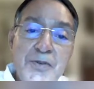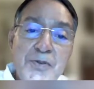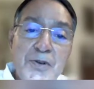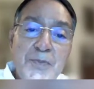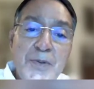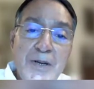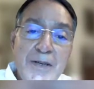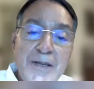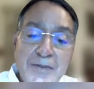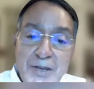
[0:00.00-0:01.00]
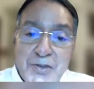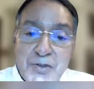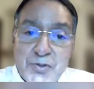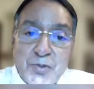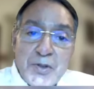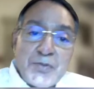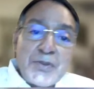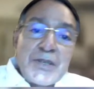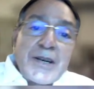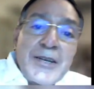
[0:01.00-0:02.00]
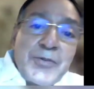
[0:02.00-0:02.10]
Dr. Bali, and thank you so much for the kind